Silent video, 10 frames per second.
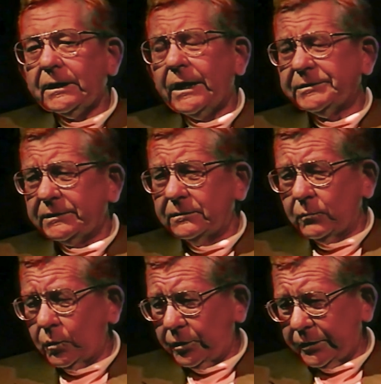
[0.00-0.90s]

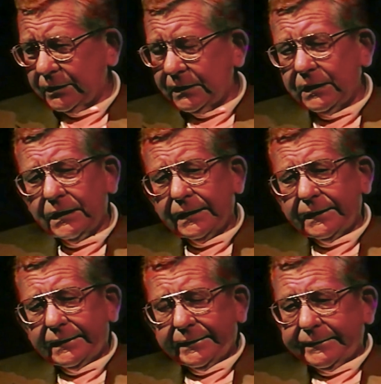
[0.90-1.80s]
genealogical work.
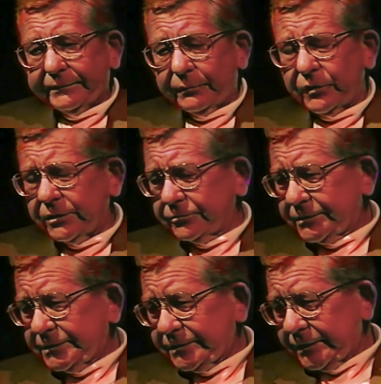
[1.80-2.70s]
Mm. My
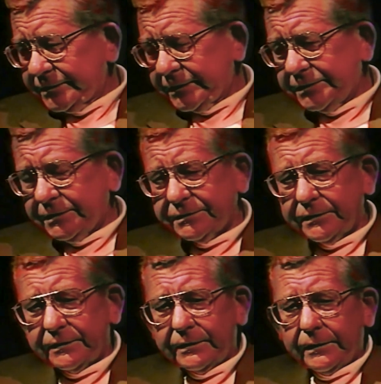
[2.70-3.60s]
brother is
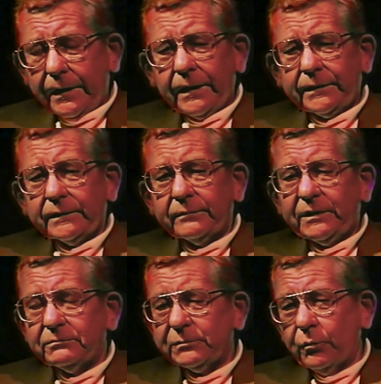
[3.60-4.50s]
6 years younger than
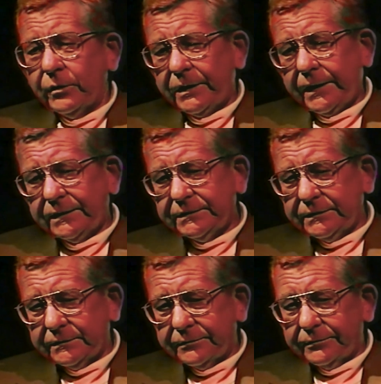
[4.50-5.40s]
I am. He was born
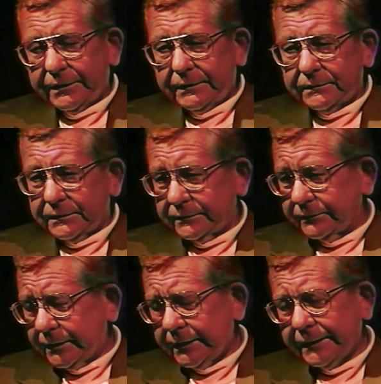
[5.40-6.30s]
in
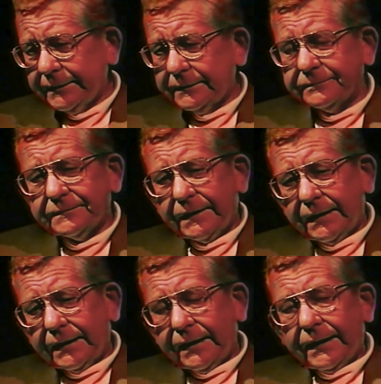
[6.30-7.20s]
1938.
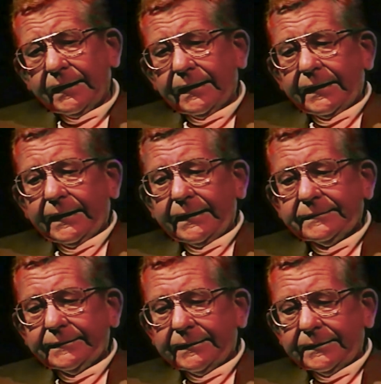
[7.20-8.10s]

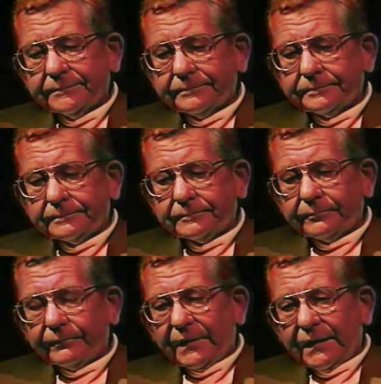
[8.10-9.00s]
And